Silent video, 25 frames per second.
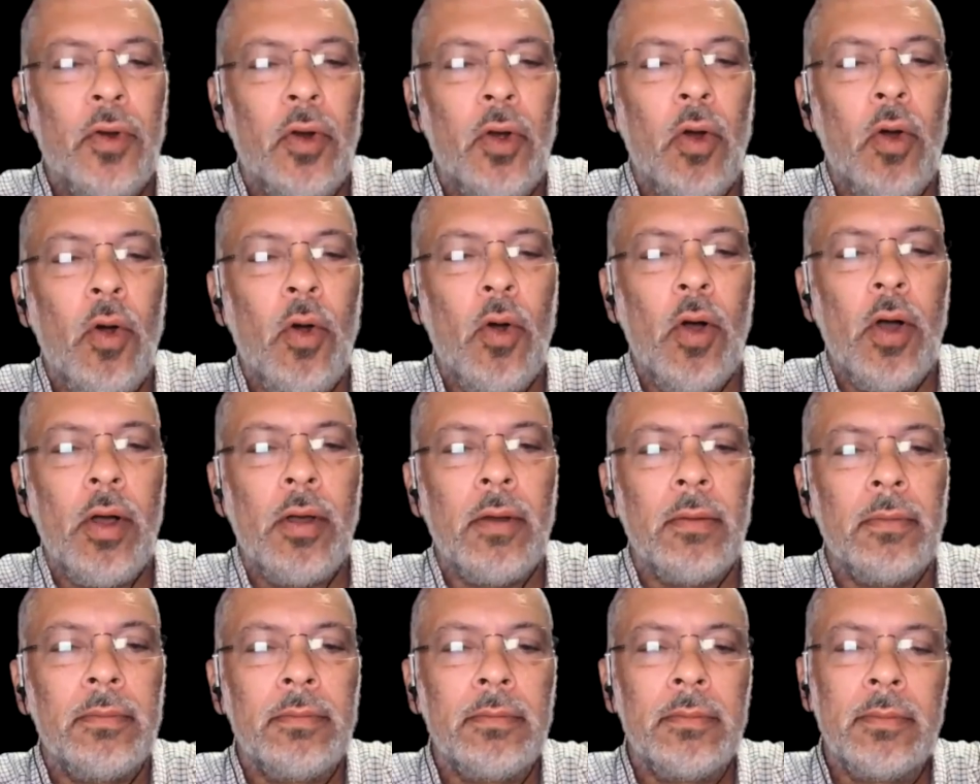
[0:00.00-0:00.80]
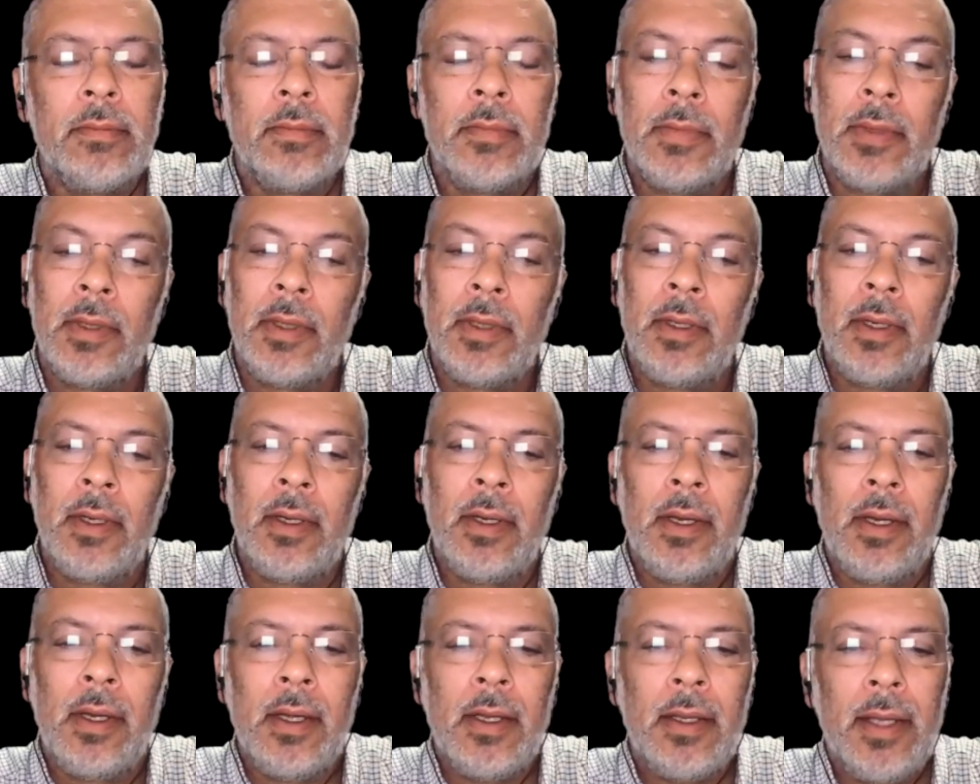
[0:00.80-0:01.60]
all.
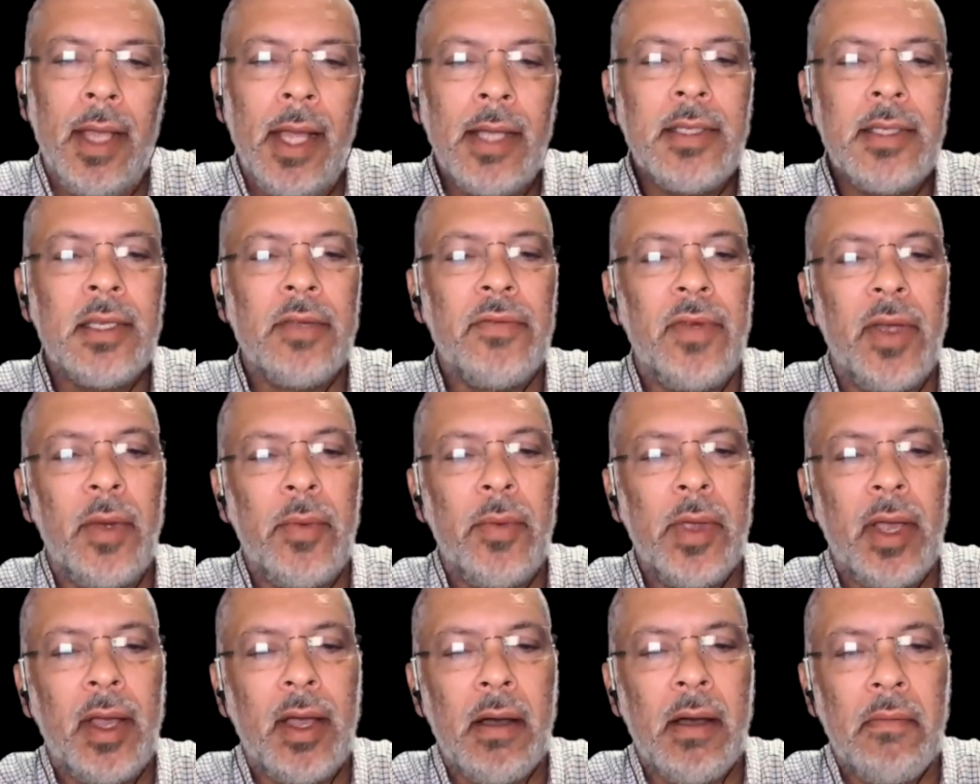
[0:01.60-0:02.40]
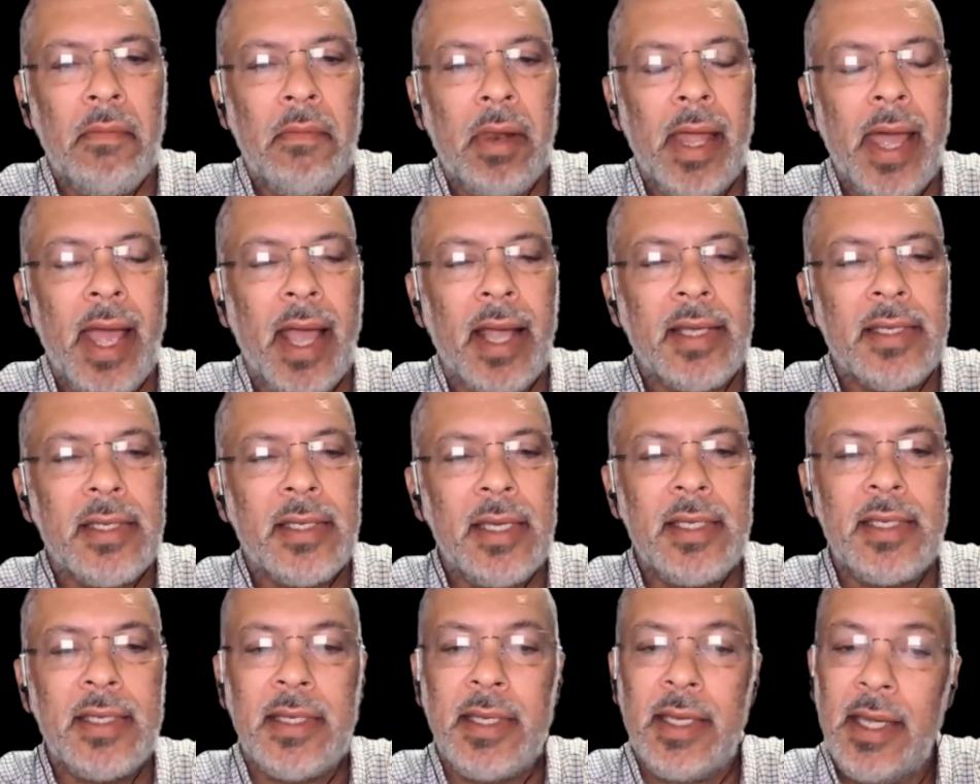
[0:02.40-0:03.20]
That's a very complex.
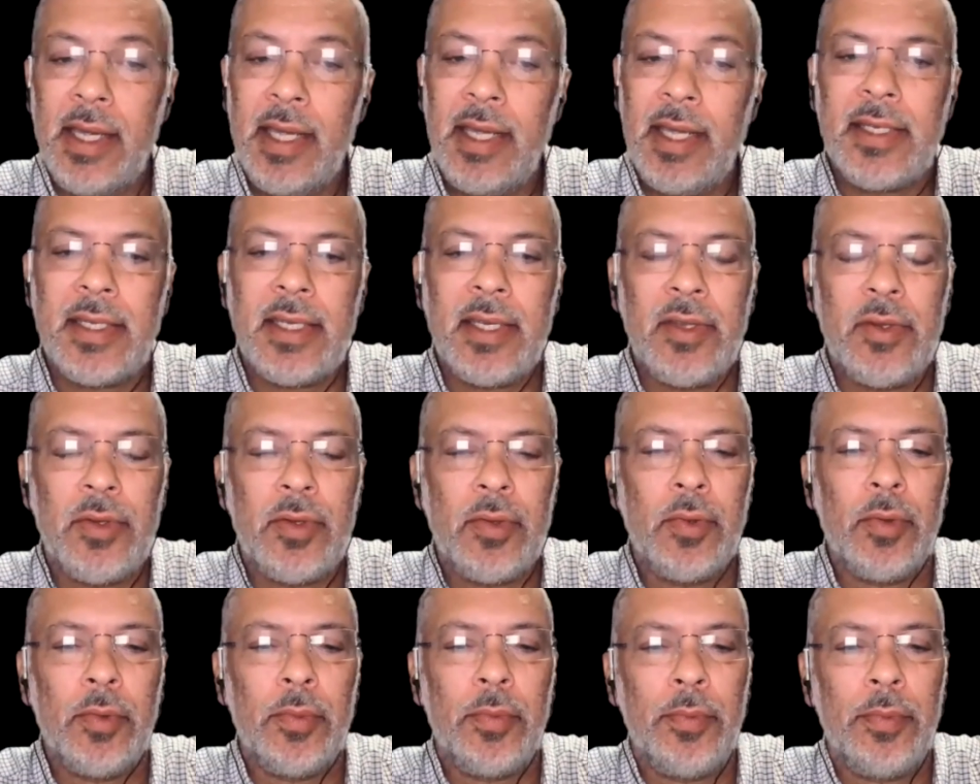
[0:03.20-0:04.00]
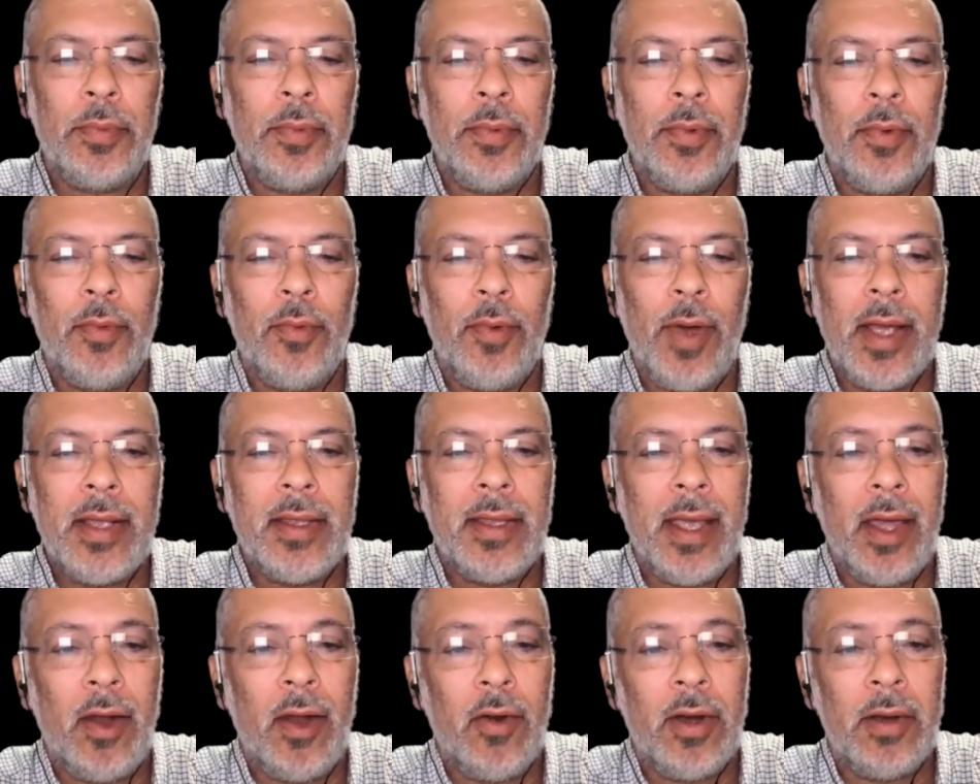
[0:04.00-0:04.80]
It's easy to write
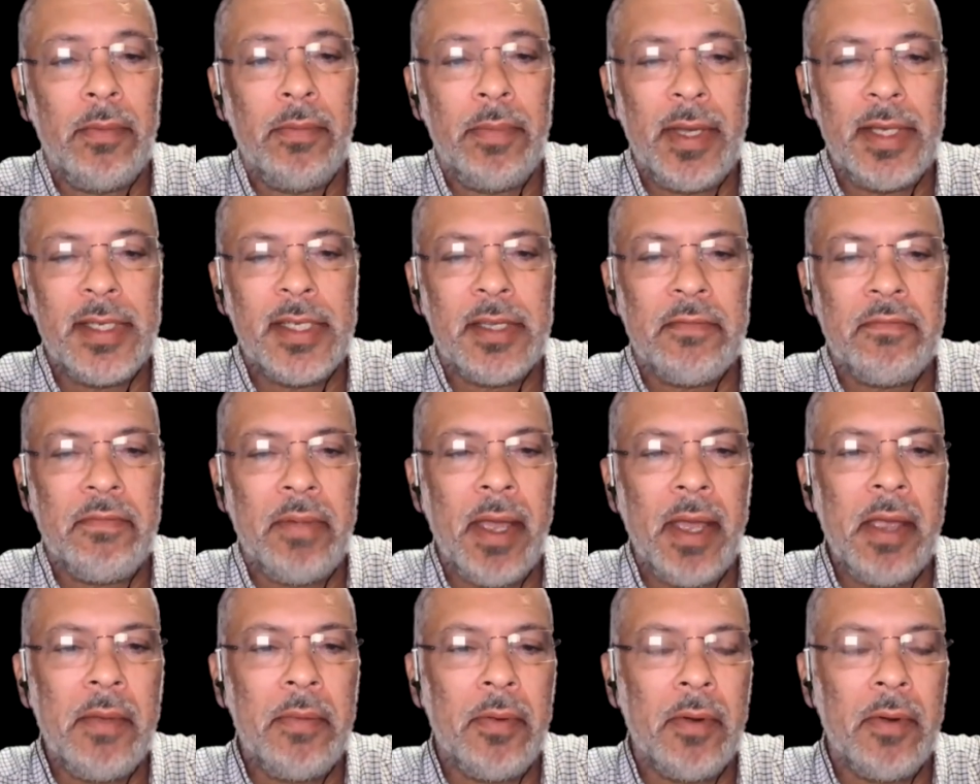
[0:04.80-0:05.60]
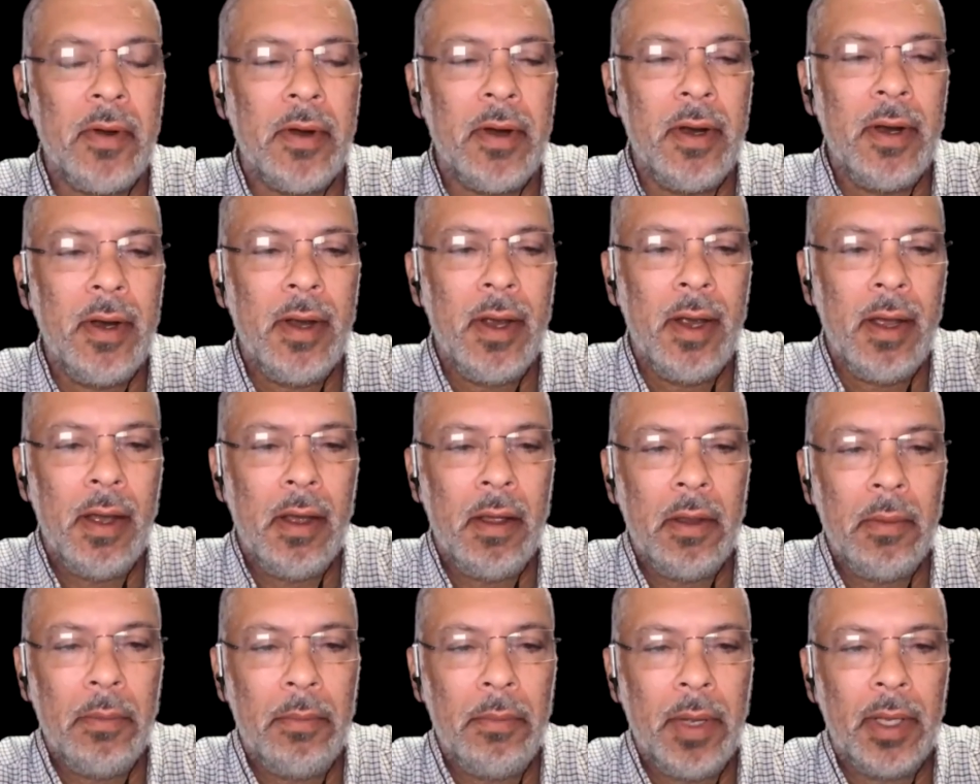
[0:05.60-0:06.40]
that on a piece of paper,
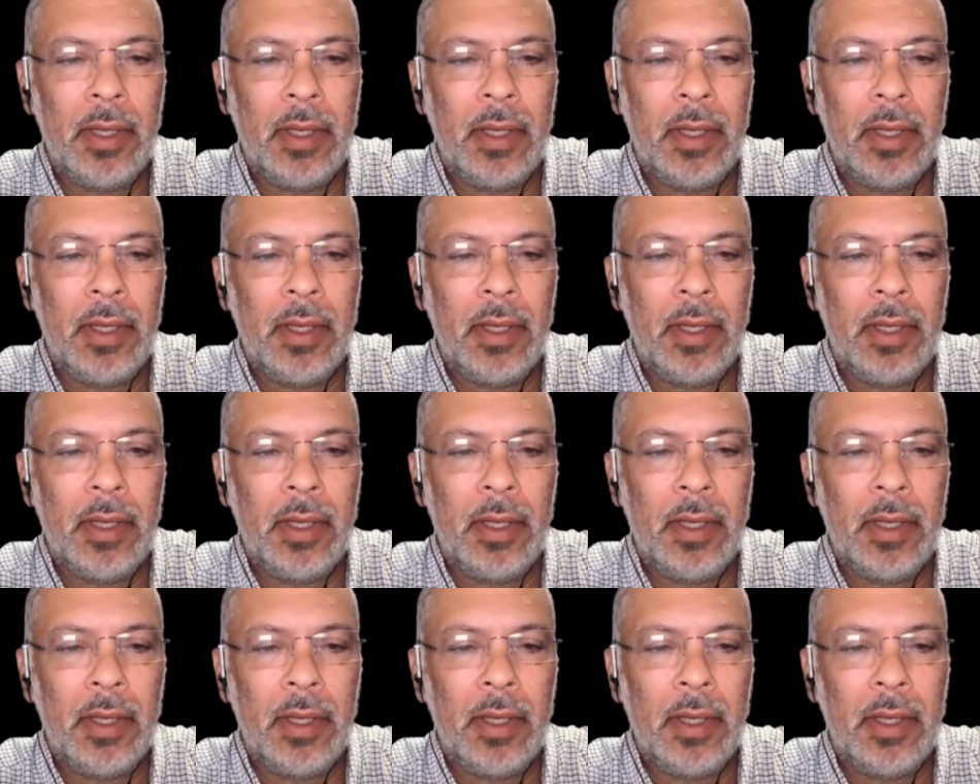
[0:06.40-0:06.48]
but